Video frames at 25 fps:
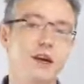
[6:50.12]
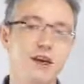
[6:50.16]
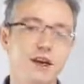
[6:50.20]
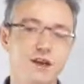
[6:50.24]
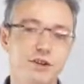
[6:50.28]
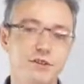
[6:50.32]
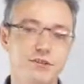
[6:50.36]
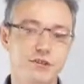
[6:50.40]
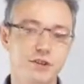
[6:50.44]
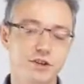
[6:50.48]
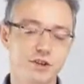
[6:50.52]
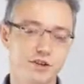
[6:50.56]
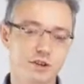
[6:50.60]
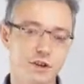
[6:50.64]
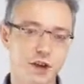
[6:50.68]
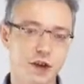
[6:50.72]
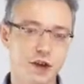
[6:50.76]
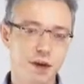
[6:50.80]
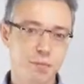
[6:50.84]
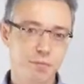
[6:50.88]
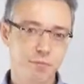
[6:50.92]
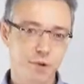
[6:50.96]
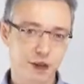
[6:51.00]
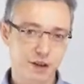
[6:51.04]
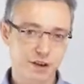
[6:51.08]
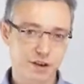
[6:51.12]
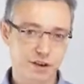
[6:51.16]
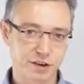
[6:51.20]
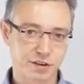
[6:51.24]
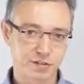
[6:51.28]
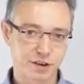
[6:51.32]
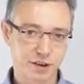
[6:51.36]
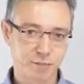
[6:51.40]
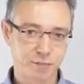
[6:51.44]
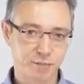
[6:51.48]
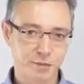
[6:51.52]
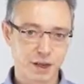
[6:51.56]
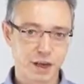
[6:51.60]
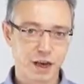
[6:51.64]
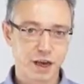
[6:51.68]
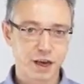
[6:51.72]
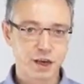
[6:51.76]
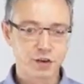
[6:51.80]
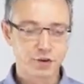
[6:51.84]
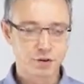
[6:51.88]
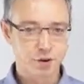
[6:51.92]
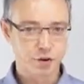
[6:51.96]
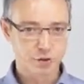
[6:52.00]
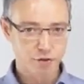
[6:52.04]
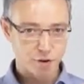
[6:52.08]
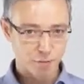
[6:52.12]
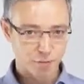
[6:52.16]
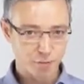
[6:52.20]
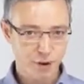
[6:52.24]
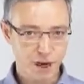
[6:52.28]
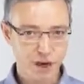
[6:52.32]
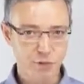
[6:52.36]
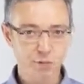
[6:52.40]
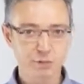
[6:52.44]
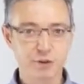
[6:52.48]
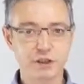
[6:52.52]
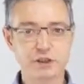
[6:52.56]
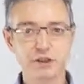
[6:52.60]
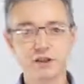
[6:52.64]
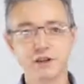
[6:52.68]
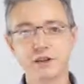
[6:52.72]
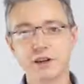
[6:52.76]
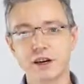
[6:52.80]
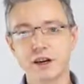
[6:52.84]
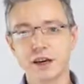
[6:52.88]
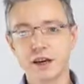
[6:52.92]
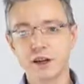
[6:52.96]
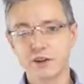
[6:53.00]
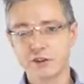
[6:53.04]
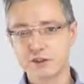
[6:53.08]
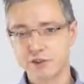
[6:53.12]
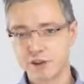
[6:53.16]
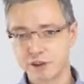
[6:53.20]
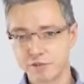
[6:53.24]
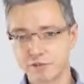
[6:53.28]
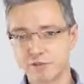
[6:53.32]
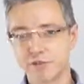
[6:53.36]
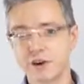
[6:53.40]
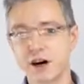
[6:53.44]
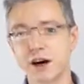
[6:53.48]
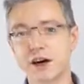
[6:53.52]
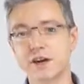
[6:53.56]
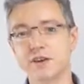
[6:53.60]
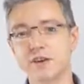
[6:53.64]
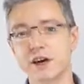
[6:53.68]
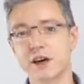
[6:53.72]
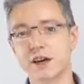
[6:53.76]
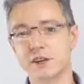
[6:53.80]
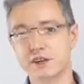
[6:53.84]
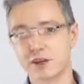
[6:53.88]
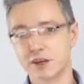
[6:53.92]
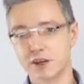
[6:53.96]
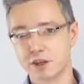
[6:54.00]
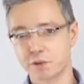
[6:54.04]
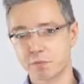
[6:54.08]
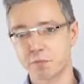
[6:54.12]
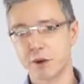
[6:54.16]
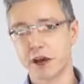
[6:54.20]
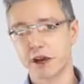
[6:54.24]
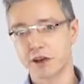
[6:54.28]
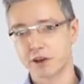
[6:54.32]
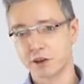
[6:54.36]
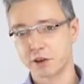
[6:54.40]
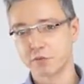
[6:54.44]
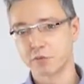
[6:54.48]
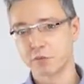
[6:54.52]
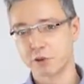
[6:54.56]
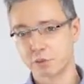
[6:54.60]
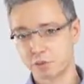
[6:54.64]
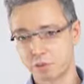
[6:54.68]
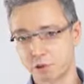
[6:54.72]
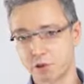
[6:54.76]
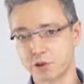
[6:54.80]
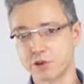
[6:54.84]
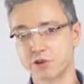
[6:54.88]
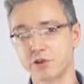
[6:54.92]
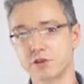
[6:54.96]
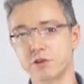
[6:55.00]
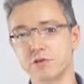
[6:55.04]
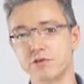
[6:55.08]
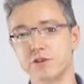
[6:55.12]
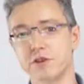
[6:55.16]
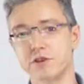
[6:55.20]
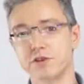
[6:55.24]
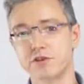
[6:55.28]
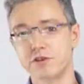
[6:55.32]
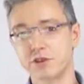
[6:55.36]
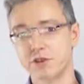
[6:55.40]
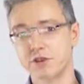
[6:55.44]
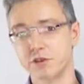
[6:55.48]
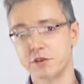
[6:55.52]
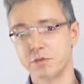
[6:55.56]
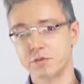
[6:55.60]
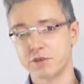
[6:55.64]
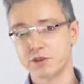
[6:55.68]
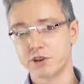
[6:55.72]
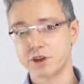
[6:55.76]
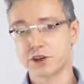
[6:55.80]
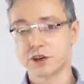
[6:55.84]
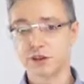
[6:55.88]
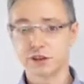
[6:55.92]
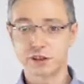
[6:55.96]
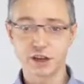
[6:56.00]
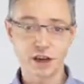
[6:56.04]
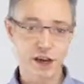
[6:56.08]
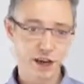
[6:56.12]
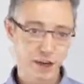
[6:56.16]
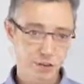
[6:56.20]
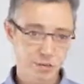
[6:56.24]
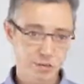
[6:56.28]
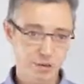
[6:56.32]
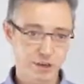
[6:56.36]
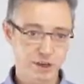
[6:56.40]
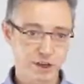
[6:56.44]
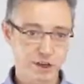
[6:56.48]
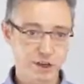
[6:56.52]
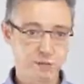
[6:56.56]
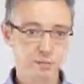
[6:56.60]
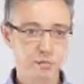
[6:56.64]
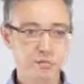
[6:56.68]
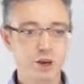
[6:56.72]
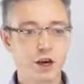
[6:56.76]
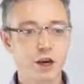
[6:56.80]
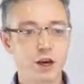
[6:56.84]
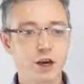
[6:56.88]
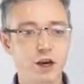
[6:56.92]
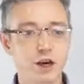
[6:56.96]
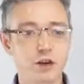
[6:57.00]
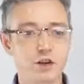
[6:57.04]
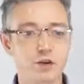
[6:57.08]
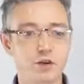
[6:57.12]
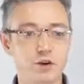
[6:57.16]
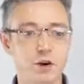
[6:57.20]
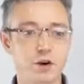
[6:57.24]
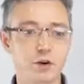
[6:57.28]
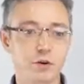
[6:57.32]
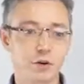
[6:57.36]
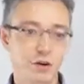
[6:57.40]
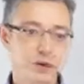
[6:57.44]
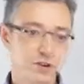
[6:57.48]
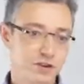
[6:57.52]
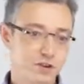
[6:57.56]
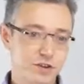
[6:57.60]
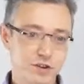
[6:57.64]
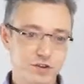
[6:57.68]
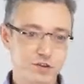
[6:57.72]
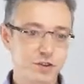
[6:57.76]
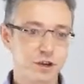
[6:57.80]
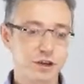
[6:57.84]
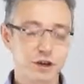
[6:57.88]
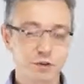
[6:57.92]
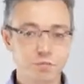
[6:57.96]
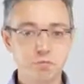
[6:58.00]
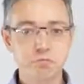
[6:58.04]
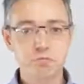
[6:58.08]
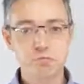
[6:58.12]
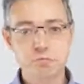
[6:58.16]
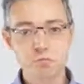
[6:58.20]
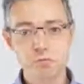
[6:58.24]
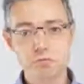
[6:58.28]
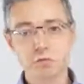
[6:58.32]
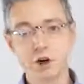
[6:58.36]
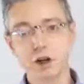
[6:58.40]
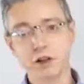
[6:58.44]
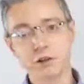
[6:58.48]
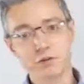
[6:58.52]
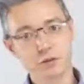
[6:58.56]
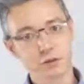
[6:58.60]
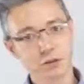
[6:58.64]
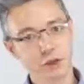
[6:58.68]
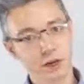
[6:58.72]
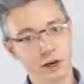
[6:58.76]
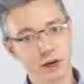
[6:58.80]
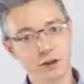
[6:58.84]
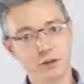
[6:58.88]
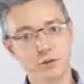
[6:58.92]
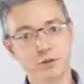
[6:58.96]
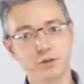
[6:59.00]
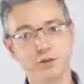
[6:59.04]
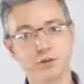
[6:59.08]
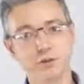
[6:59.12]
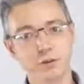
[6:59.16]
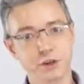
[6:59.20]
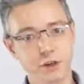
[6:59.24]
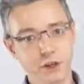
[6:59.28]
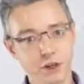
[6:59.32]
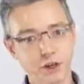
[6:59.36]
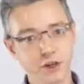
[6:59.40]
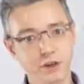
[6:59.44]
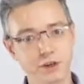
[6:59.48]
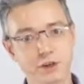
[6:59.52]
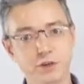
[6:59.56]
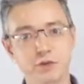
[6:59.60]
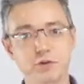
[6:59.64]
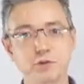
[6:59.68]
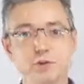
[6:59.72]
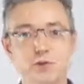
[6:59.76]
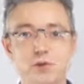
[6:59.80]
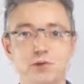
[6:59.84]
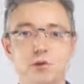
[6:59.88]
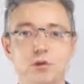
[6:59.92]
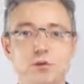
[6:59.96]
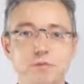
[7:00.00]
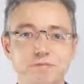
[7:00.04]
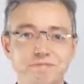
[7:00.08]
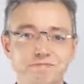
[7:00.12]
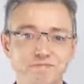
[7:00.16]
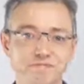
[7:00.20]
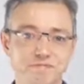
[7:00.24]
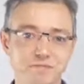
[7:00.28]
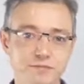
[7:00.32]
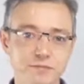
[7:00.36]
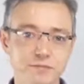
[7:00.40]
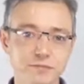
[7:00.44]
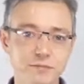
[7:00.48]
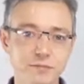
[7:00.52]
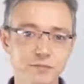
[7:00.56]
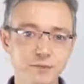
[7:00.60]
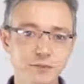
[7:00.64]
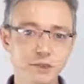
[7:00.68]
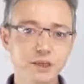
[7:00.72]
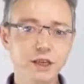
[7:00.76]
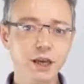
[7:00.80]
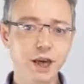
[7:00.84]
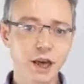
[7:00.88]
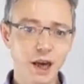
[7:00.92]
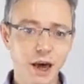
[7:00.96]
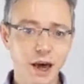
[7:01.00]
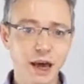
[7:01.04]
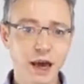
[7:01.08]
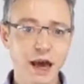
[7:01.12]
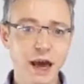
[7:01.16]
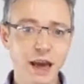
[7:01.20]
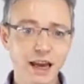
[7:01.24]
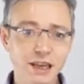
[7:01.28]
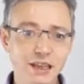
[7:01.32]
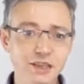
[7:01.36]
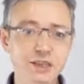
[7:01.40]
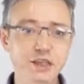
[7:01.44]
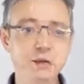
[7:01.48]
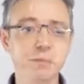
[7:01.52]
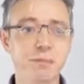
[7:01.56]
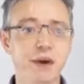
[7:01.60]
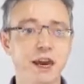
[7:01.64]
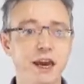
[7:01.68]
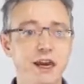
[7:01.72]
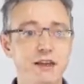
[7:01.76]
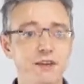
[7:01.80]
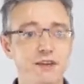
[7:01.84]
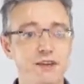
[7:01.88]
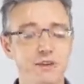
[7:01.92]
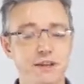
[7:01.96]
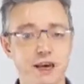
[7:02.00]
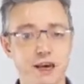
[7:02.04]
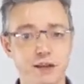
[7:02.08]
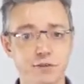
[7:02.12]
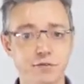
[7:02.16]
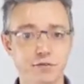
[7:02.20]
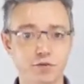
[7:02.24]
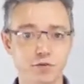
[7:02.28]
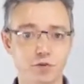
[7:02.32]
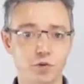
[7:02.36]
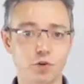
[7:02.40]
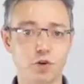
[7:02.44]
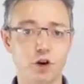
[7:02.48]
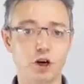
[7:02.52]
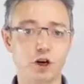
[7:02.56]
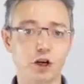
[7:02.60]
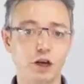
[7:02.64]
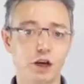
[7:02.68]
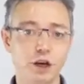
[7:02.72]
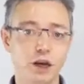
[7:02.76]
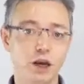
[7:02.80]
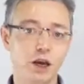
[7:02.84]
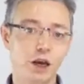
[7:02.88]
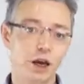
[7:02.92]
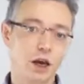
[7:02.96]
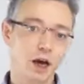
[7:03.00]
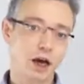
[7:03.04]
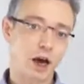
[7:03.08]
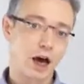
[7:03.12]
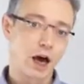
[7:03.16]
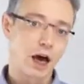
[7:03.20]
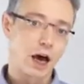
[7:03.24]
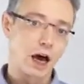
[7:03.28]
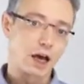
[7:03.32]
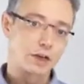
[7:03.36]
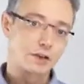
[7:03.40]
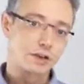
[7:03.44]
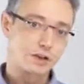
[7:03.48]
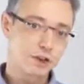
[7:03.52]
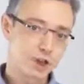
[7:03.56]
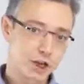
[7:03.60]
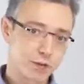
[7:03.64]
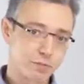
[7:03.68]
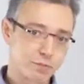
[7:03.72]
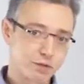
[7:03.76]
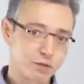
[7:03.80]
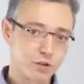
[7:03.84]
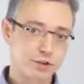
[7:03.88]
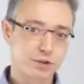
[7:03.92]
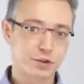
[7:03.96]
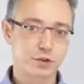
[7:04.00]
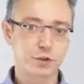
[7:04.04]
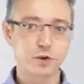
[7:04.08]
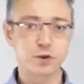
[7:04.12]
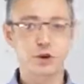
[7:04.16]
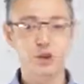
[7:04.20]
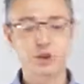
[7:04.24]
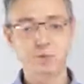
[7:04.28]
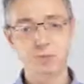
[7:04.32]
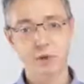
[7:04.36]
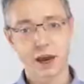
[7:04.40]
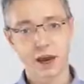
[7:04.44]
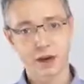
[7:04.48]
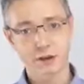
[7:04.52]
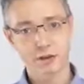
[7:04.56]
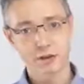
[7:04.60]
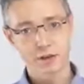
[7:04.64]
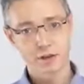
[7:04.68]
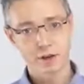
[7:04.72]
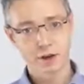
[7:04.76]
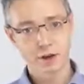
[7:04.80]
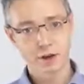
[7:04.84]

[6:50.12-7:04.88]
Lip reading: in this pedigree. So remember, it's defined as expected proportion of the genome shared IBD. So it's, kind of easy to estimate that for SIPs, you expect